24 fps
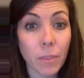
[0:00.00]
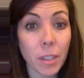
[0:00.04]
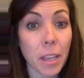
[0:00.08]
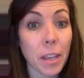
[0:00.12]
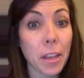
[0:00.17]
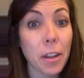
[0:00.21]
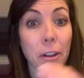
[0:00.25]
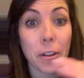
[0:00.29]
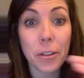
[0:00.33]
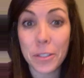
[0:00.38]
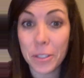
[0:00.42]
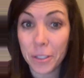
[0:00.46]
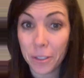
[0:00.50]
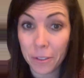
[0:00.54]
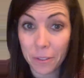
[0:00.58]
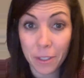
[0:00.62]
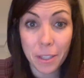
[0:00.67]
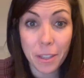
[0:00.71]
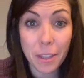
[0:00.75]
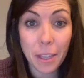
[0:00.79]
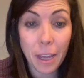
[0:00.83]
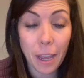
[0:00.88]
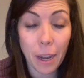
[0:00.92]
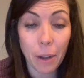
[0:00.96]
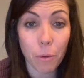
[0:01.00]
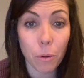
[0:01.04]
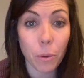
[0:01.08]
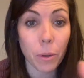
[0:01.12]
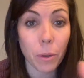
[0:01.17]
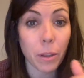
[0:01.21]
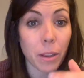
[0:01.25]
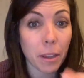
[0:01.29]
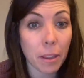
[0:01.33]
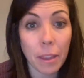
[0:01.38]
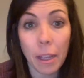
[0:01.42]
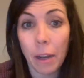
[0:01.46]
And also the
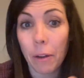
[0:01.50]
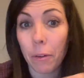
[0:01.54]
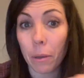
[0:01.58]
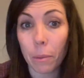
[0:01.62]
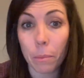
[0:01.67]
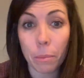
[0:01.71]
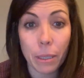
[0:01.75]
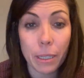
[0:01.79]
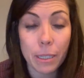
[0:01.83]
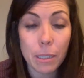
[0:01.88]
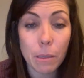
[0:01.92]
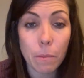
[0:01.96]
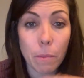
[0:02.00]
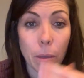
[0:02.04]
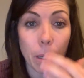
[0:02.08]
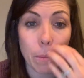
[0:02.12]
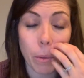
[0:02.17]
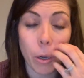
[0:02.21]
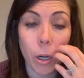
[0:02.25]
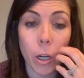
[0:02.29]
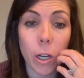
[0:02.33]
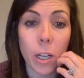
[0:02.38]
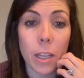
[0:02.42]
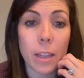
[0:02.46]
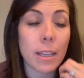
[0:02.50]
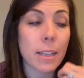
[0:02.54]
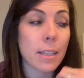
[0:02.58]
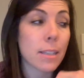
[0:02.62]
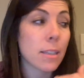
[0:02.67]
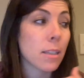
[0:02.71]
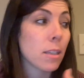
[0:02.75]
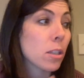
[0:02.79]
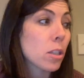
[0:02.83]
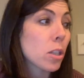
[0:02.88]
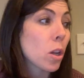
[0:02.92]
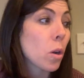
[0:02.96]
thyroid. The thyroid plays a big part in
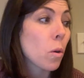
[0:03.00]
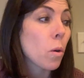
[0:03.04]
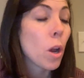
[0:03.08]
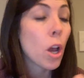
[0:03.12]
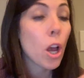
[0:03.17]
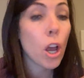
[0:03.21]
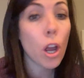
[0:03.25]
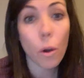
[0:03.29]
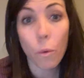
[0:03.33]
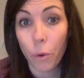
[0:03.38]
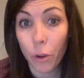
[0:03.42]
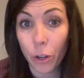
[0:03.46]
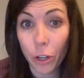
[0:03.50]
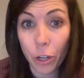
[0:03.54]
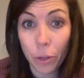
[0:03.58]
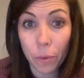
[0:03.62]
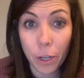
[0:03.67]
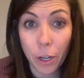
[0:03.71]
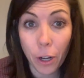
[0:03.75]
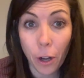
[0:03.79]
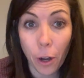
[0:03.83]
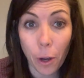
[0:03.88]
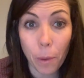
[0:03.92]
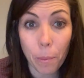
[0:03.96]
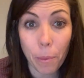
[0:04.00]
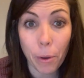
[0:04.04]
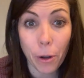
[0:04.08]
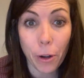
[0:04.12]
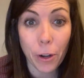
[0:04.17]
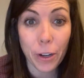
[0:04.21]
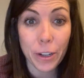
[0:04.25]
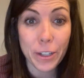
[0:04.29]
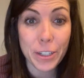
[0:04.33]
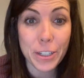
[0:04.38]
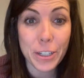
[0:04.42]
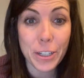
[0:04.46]
this. And so we're doing our
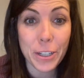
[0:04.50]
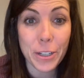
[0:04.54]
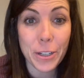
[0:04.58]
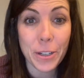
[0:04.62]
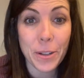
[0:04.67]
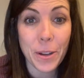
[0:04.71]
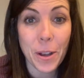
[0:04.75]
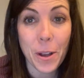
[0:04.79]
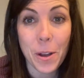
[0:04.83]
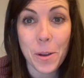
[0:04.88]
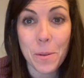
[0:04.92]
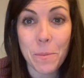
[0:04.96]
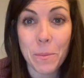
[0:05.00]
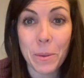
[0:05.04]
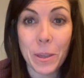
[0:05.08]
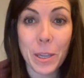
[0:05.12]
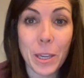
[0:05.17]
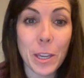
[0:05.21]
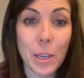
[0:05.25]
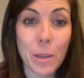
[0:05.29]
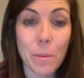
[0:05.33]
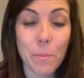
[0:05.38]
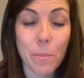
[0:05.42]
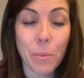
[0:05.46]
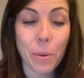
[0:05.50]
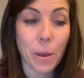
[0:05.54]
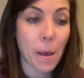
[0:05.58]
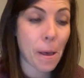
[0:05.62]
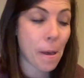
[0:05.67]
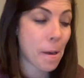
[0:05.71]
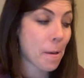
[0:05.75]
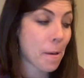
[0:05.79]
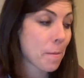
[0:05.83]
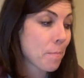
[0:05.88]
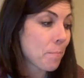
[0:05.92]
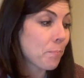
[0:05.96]
part to help keep
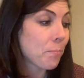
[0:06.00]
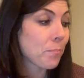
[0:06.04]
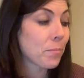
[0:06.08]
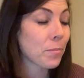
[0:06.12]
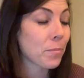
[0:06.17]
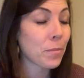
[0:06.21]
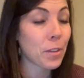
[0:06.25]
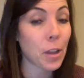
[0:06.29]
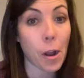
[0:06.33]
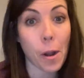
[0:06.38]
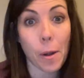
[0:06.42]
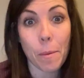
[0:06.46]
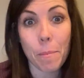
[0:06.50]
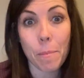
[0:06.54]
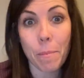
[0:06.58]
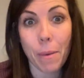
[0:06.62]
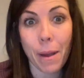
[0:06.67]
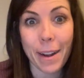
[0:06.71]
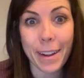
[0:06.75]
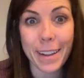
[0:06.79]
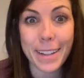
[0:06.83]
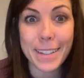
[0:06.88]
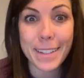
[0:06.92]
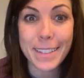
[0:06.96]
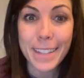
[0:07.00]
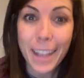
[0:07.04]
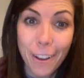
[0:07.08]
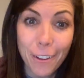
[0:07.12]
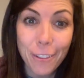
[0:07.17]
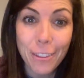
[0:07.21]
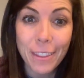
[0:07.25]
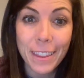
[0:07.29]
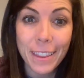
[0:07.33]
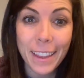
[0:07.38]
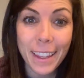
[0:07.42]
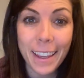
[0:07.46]
our bodies
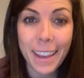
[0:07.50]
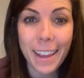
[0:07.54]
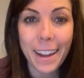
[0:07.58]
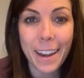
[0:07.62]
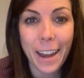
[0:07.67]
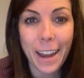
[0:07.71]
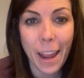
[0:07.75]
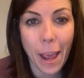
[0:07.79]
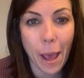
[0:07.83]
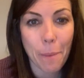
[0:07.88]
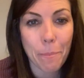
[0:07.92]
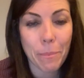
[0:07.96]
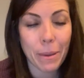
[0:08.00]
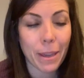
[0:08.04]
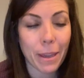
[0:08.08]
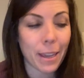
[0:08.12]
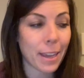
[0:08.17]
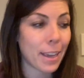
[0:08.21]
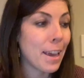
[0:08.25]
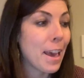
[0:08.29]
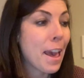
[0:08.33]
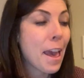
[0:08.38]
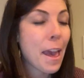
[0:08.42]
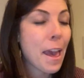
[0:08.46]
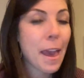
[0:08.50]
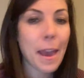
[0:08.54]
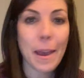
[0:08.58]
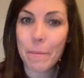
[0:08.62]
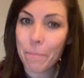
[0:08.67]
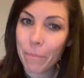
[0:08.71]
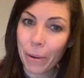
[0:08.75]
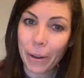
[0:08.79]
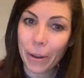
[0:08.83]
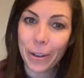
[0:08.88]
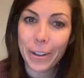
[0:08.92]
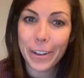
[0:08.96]
healthy and happy and
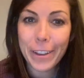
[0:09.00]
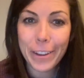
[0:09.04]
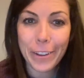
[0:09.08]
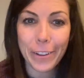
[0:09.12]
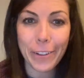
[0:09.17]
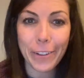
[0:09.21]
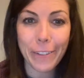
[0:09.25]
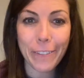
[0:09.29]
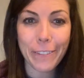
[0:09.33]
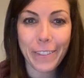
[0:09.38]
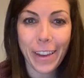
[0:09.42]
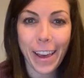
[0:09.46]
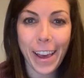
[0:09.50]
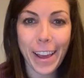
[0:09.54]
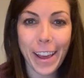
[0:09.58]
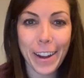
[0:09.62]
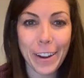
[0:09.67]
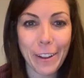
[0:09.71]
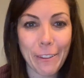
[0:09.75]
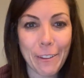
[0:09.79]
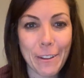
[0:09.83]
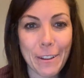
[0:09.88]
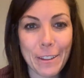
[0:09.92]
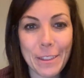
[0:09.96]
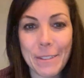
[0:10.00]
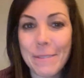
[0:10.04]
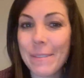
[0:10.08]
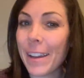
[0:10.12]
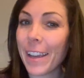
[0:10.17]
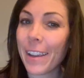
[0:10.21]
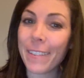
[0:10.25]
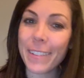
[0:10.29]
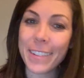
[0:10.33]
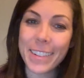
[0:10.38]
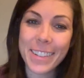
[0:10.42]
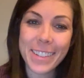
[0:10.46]
burning a little fat along the
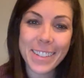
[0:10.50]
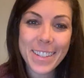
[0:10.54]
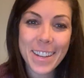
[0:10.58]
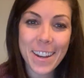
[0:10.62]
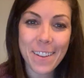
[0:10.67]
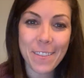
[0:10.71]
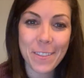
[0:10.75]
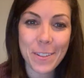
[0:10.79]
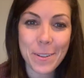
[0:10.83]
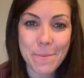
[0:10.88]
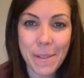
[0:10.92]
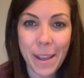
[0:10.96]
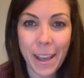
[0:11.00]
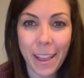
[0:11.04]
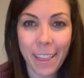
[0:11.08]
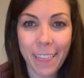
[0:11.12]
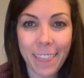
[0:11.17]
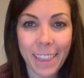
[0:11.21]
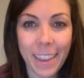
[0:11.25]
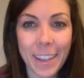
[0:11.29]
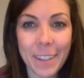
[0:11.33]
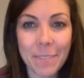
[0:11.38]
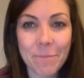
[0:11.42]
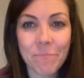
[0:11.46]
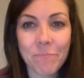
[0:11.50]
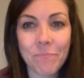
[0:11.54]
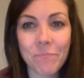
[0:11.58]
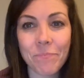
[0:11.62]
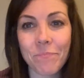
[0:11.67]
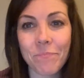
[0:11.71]
way, which is never a bad thing.